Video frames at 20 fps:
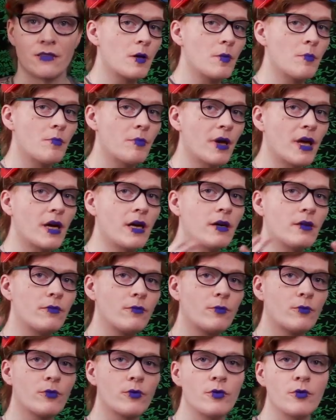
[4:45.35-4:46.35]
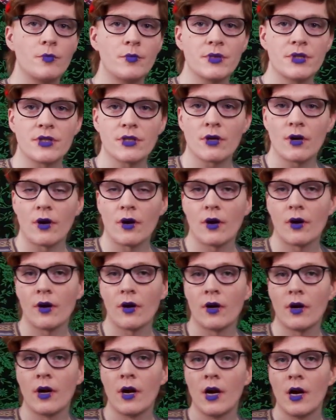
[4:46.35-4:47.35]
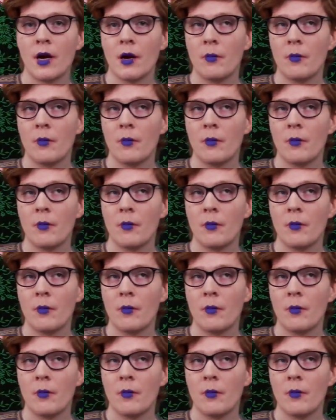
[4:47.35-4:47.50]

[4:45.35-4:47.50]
Competitive groups are